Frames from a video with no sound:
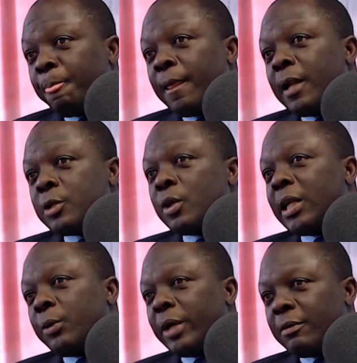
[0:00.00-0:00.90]
let's look at a
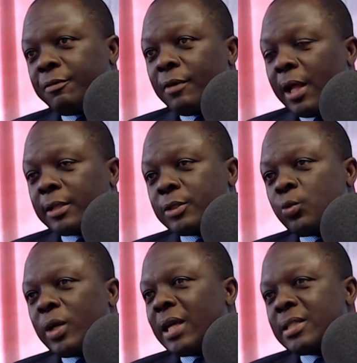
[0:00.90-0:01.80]
red flag.
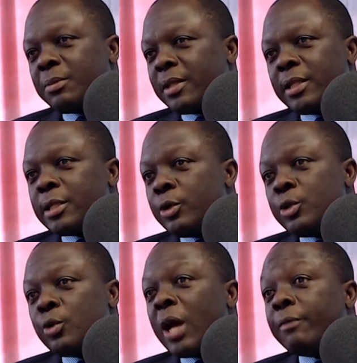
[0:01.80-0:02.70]
What are some of the things that you
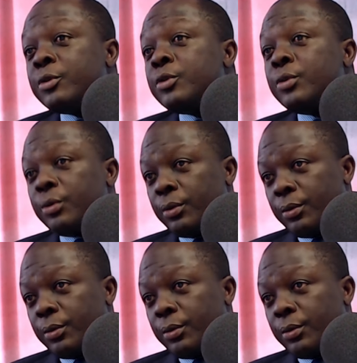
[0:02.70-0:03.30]
don't have to do?